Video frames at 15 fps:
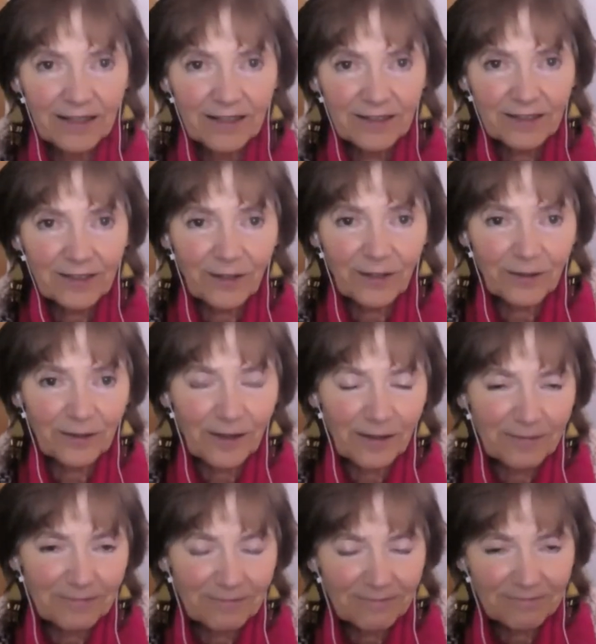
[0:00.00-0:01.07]
So,
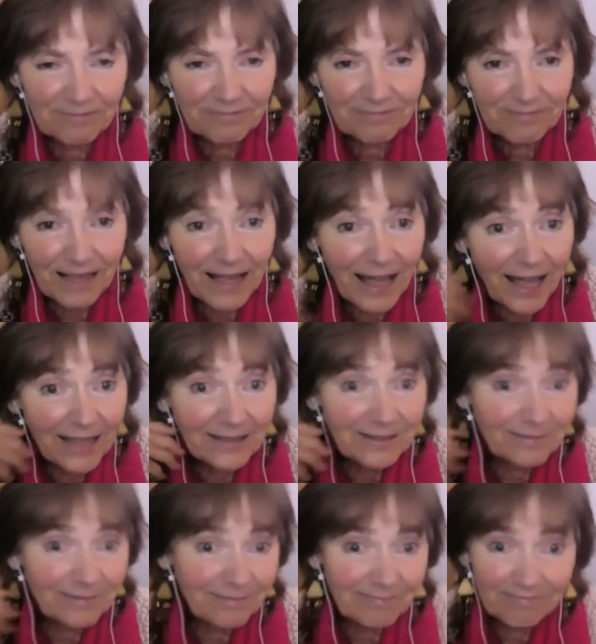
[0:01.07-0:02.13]
and
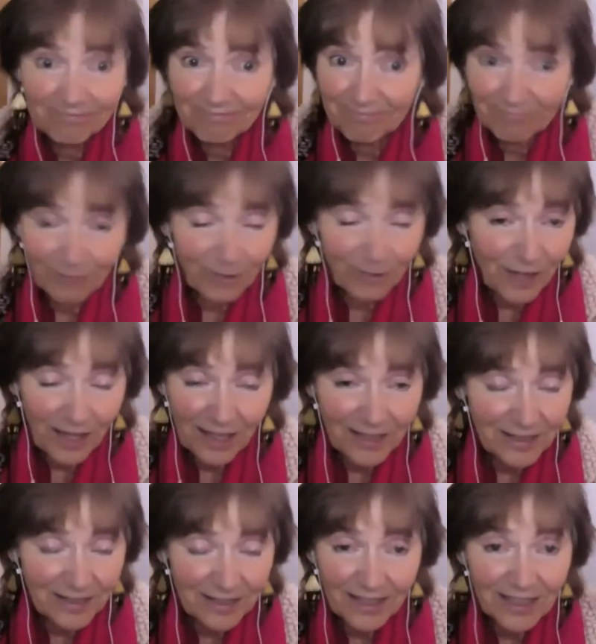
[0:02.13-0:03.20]
one thing
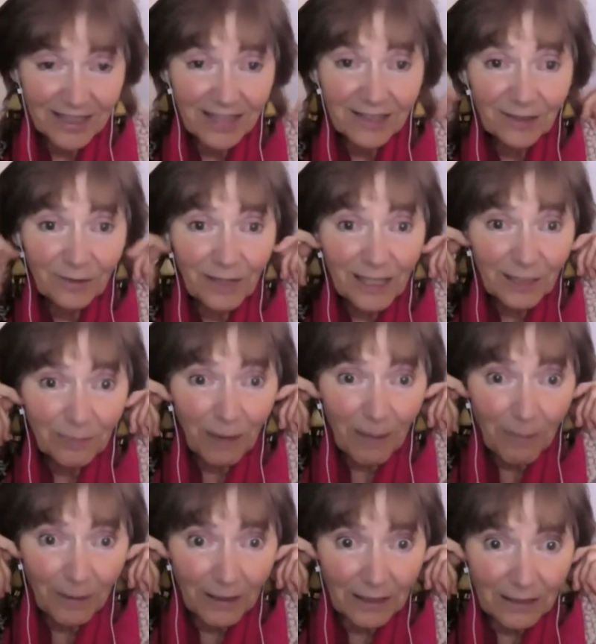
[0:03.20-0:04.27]
is, it doesn't reach
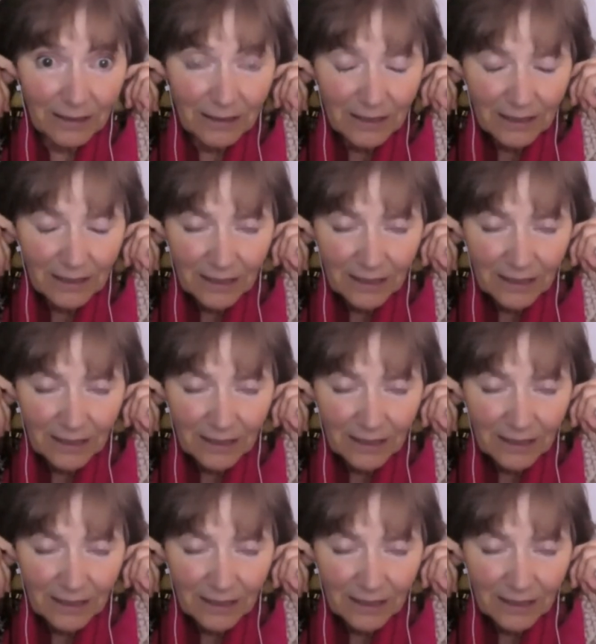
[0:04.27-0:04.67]
people.